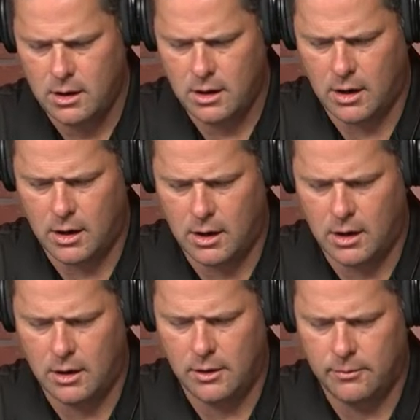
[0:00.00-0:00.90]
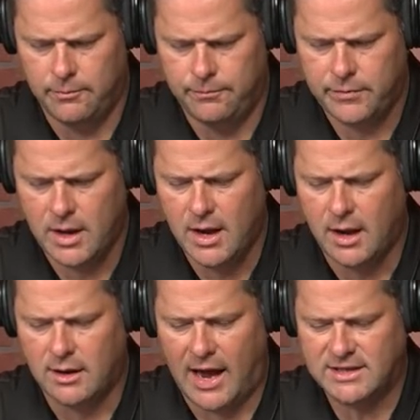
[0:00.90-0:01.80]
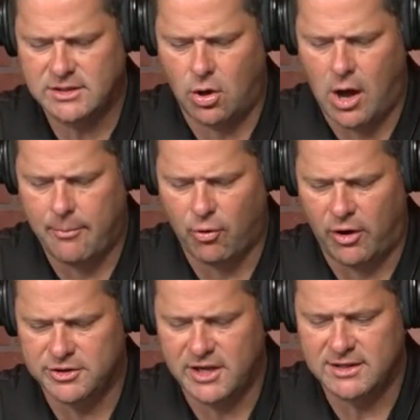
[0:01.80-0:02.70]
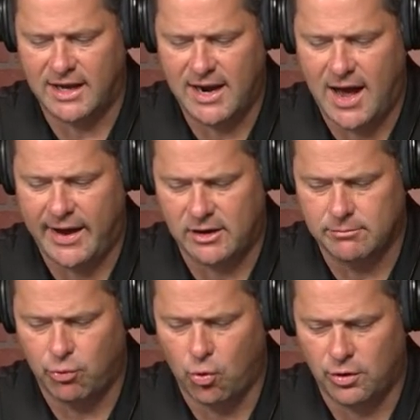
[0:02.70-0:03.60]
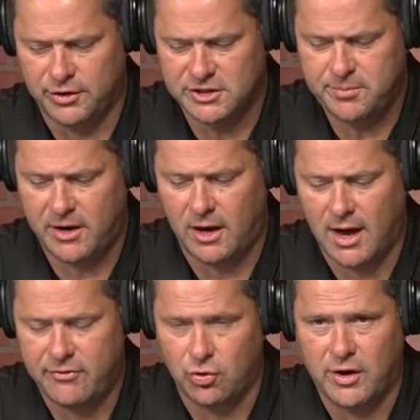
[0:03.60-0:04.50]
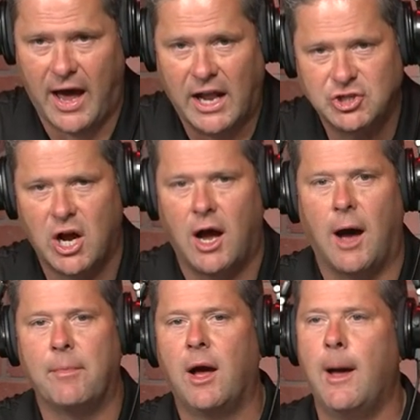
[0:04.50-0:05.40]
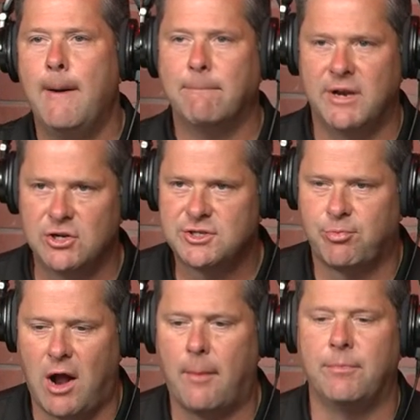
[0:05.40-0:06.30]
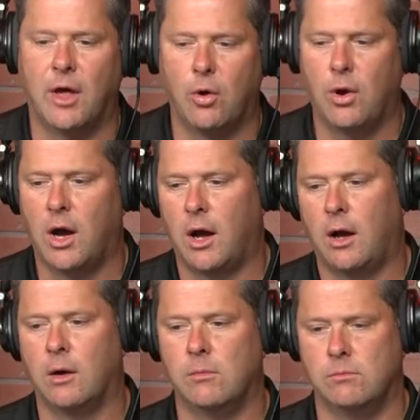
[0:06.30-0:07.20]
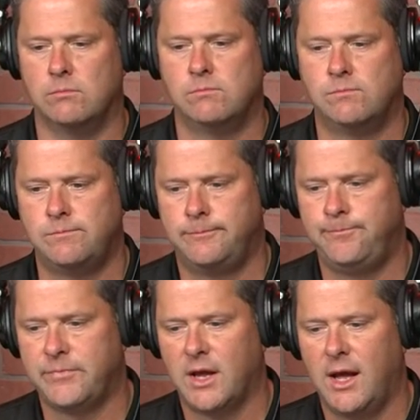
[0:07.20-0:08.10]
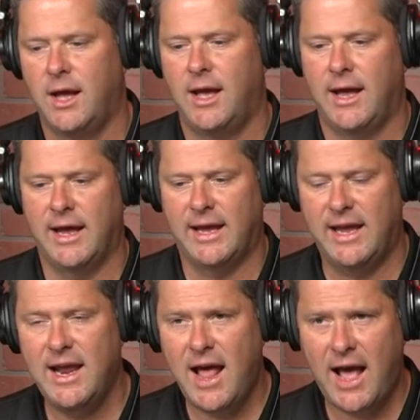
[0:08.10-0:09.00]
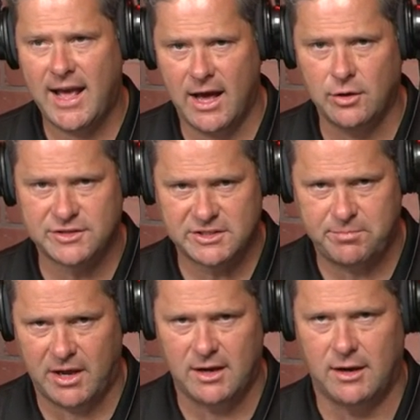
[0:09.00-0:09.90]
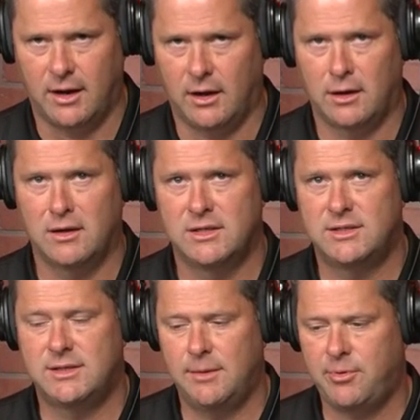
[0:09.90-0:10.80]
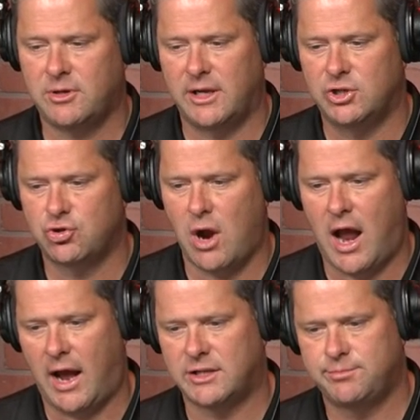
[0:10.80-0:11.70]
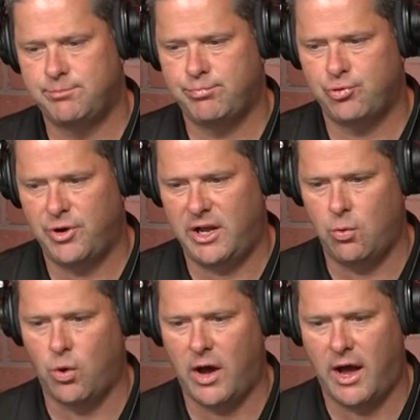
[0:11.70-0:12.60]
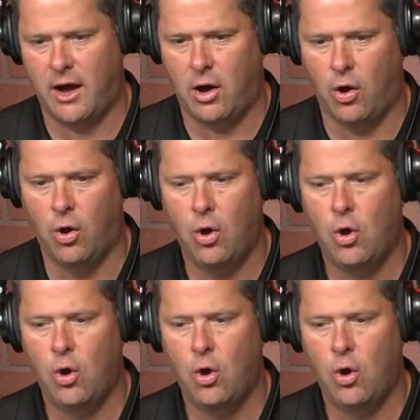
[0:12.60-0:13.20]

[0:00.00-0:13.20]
Um, Lysol operator says NIL and portal, you spend enough and you'll catch up. But here's the problem, though. Um, NIL spending typically tracks pretty well